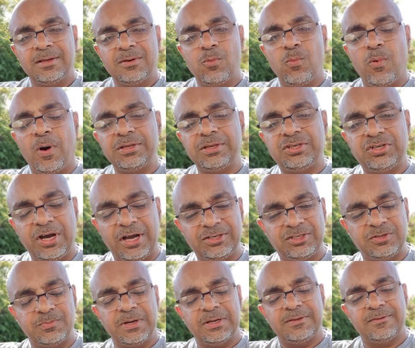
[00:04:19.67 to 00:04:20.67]
What
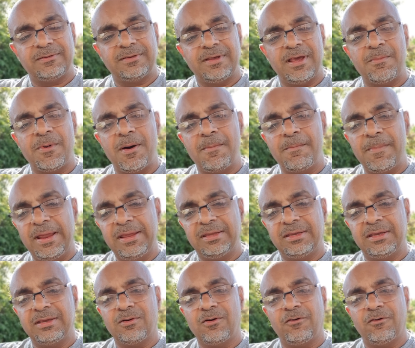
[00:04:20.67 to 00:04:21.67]
judgments am I
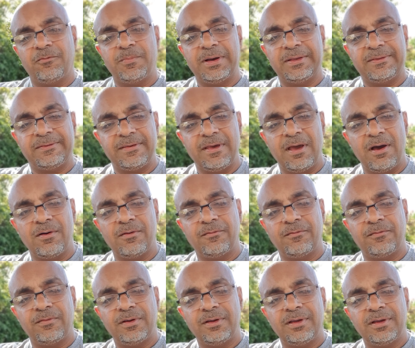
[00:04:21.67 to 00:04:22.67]
making of
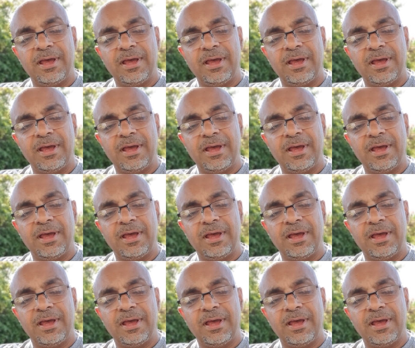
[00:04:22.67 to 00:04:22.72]
myself